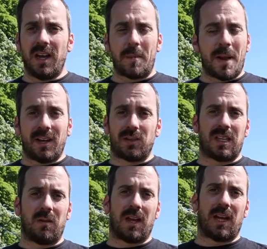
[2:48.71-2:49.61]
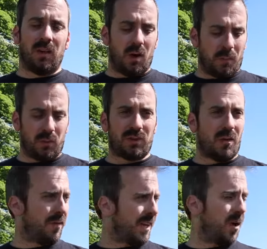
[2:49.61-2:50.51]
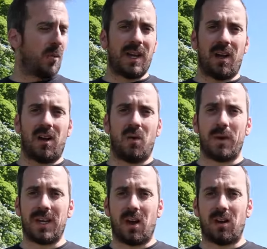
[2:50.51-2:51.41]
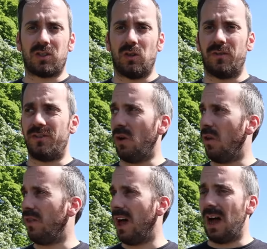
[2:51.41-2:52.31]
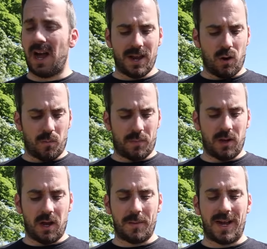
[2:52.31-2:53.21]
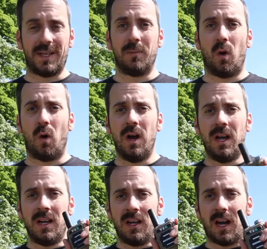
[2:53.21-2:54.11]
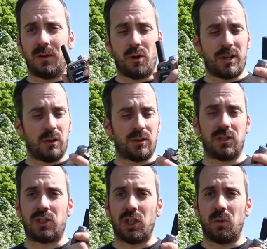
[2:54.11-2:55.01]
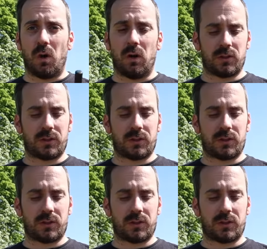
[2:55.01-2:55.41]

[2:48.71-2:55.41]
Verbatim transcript: It may not sound like a lot, but don't forget we are we are sort of not that high up um, anymore, and we're only using two watts.